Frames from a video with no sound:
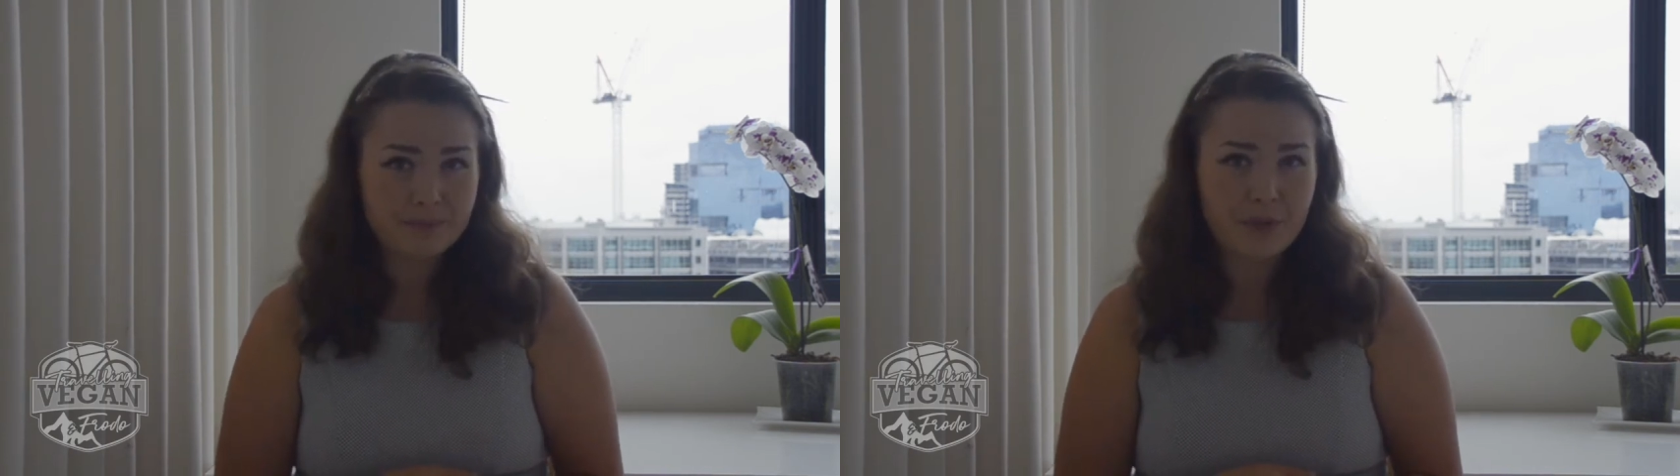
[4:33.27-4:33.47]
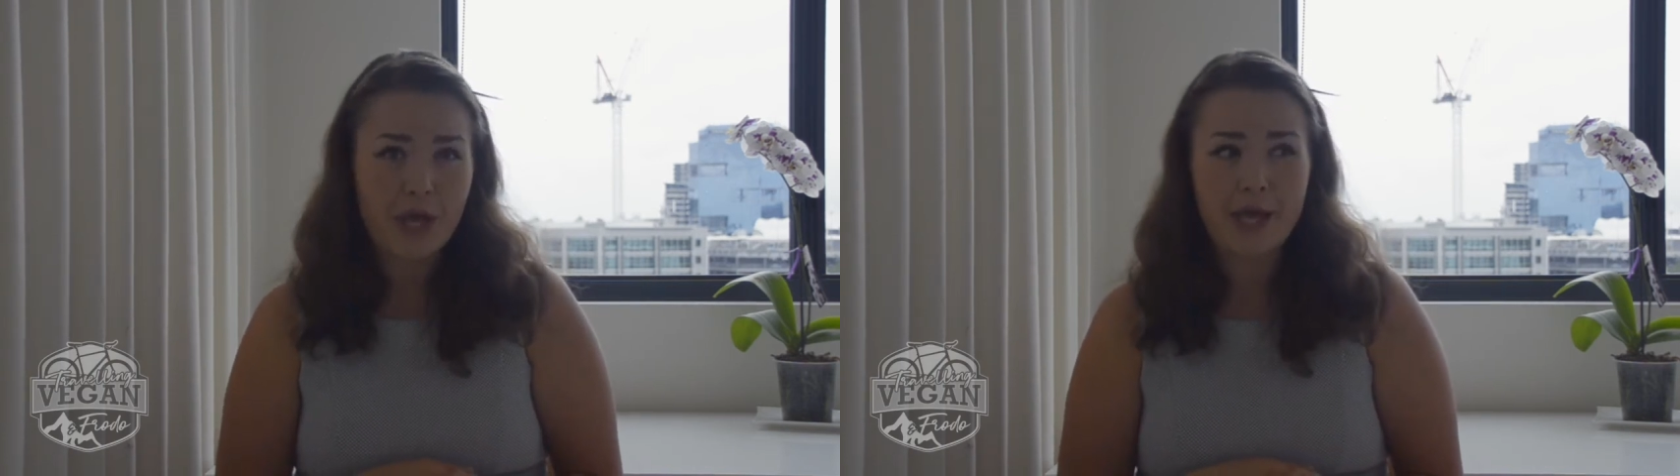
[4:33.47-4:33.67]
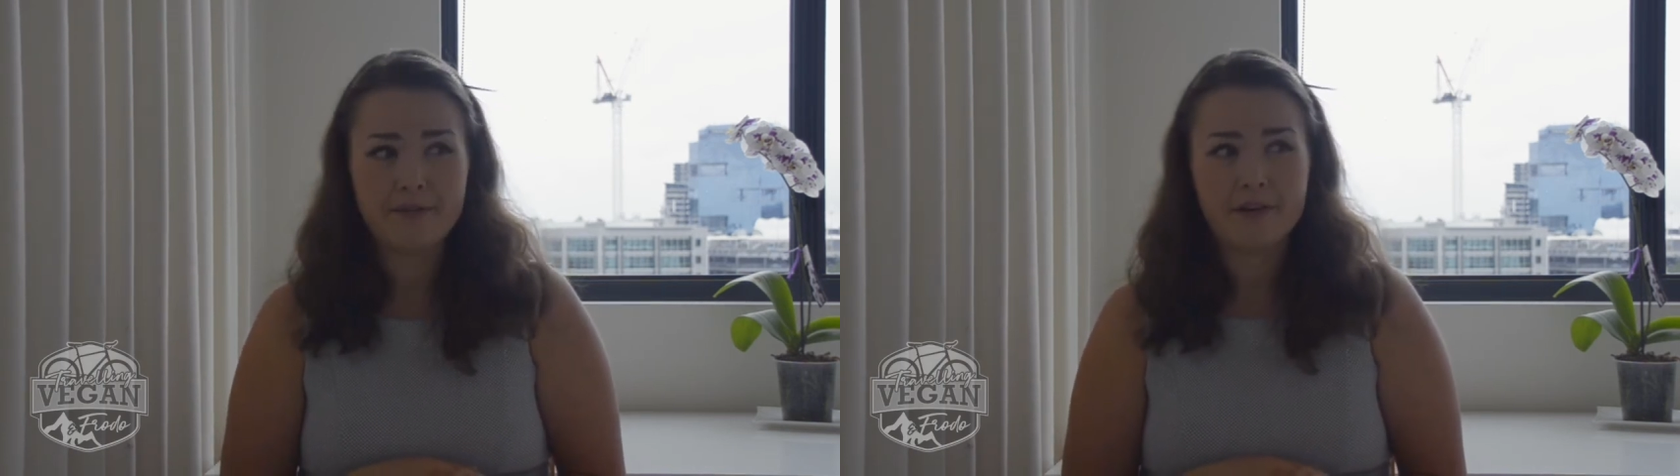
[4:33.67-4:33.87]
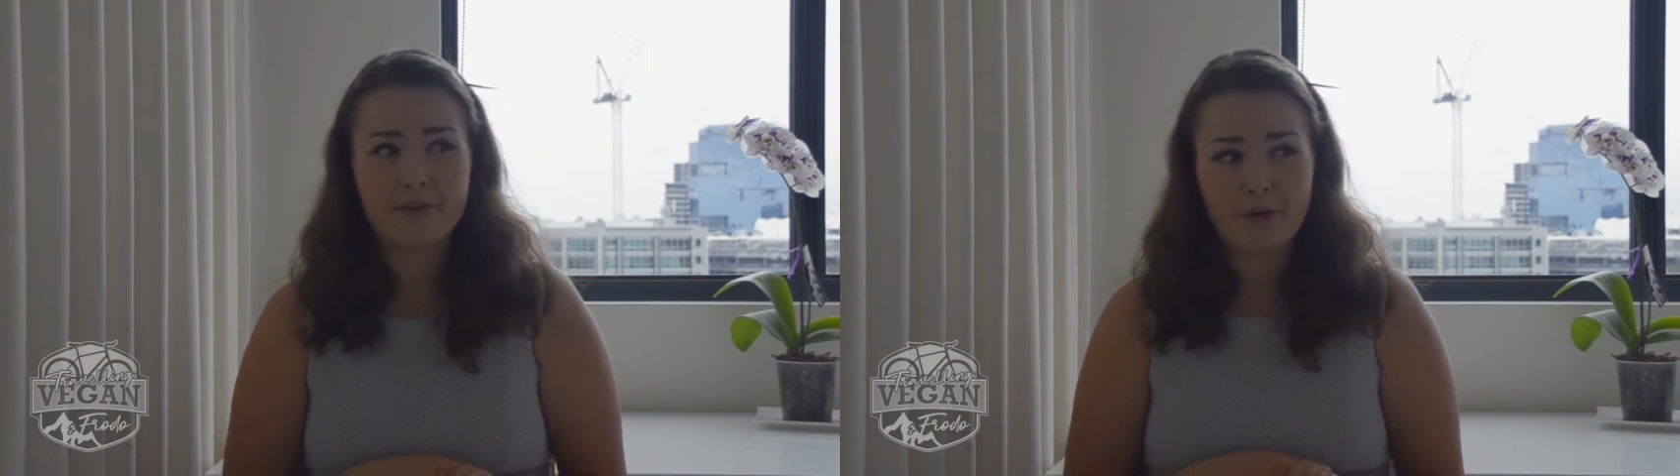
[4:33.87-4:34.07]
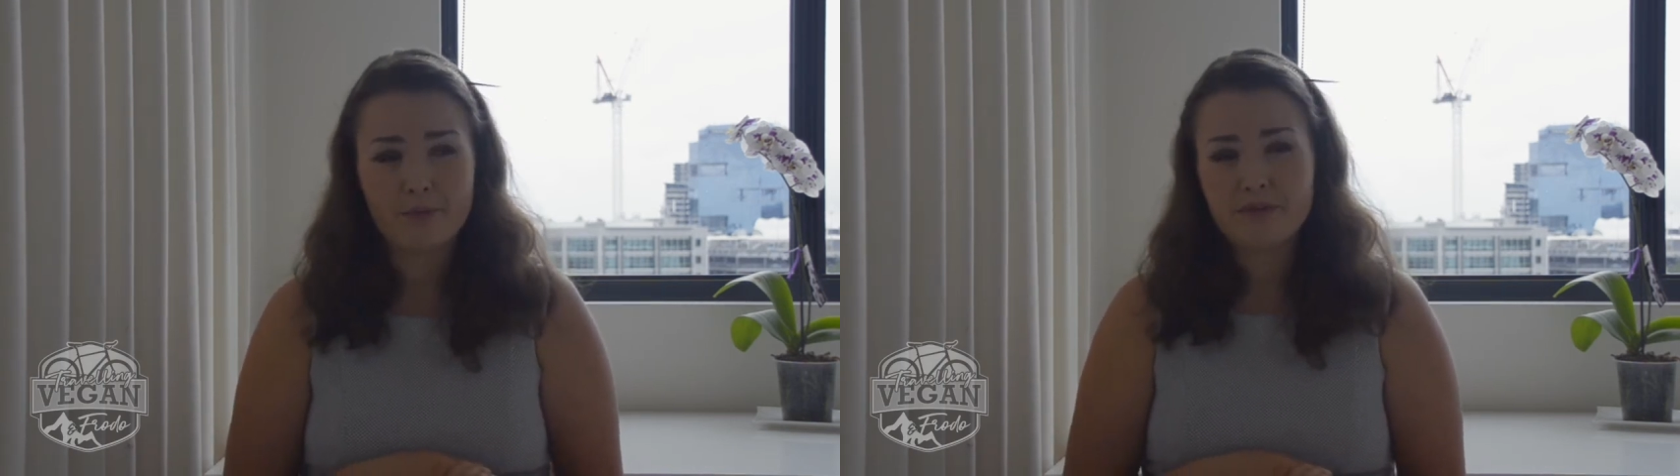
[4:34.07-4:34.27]
However,
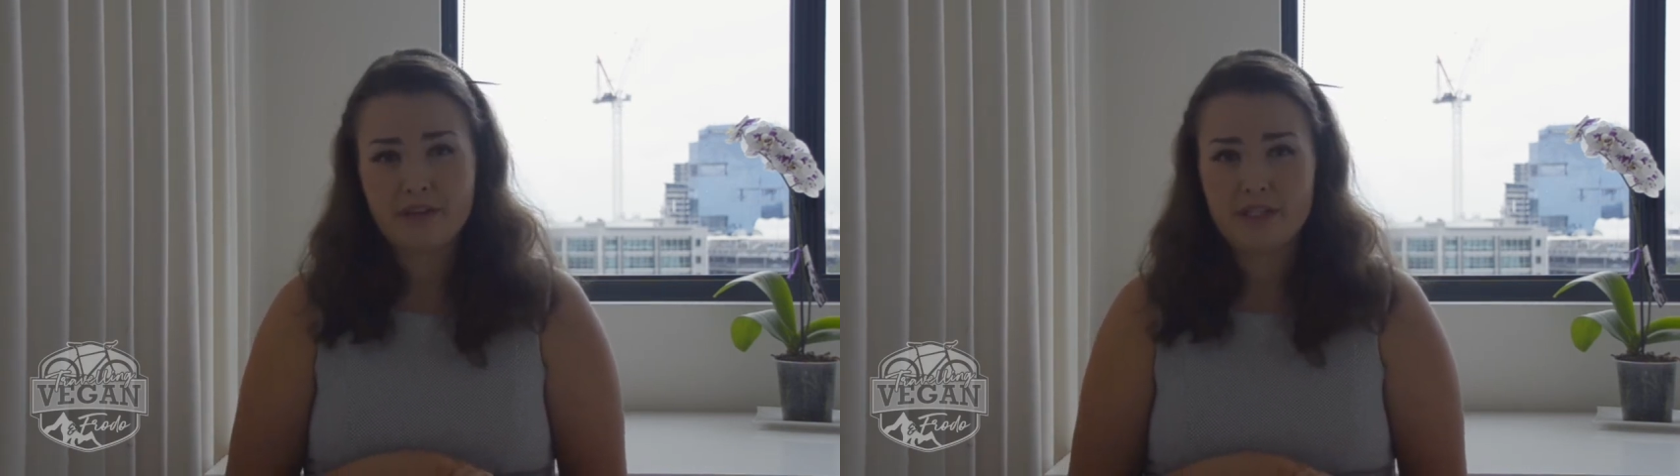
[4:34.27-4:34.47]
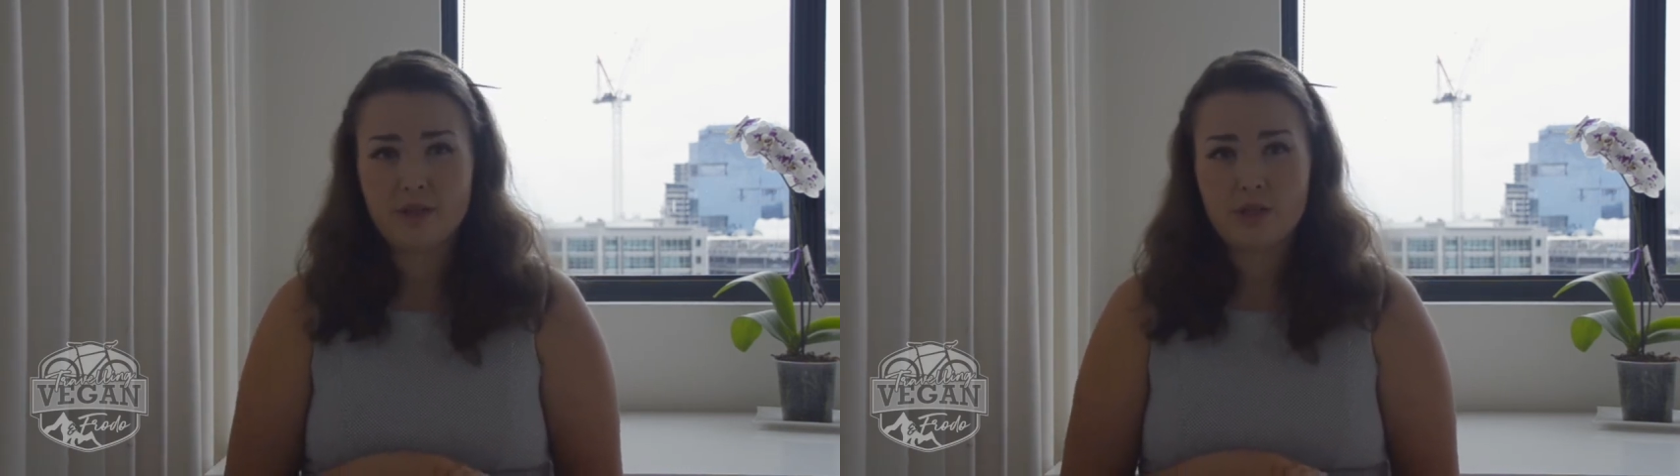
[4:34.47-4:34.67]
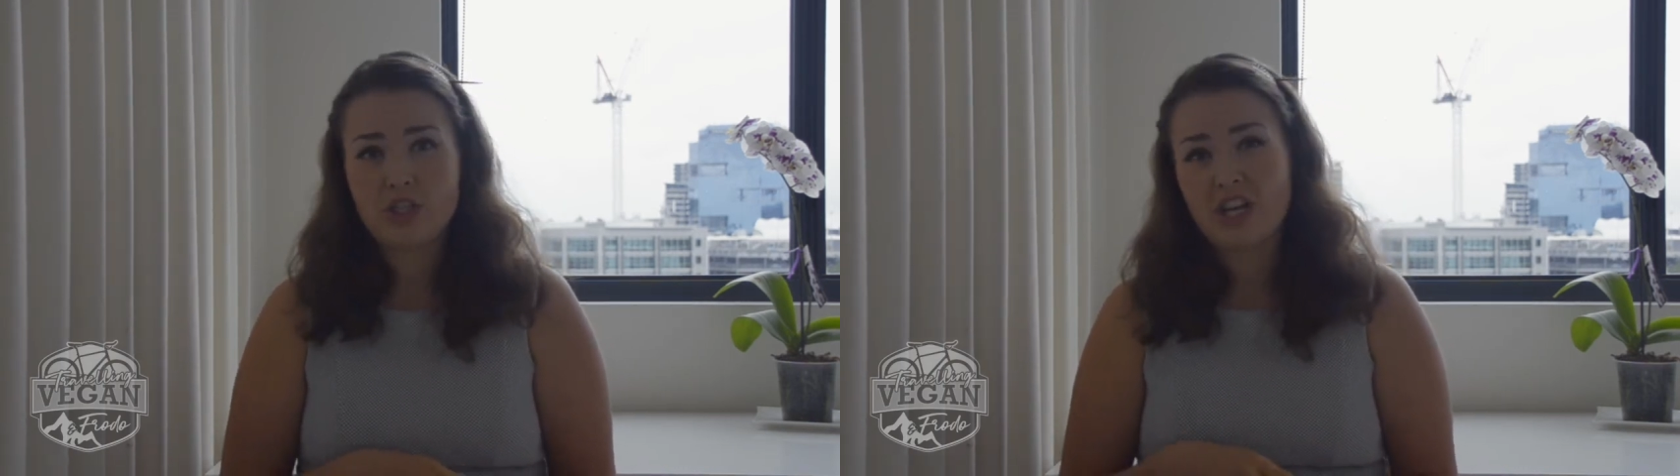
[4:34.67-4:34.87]
from the research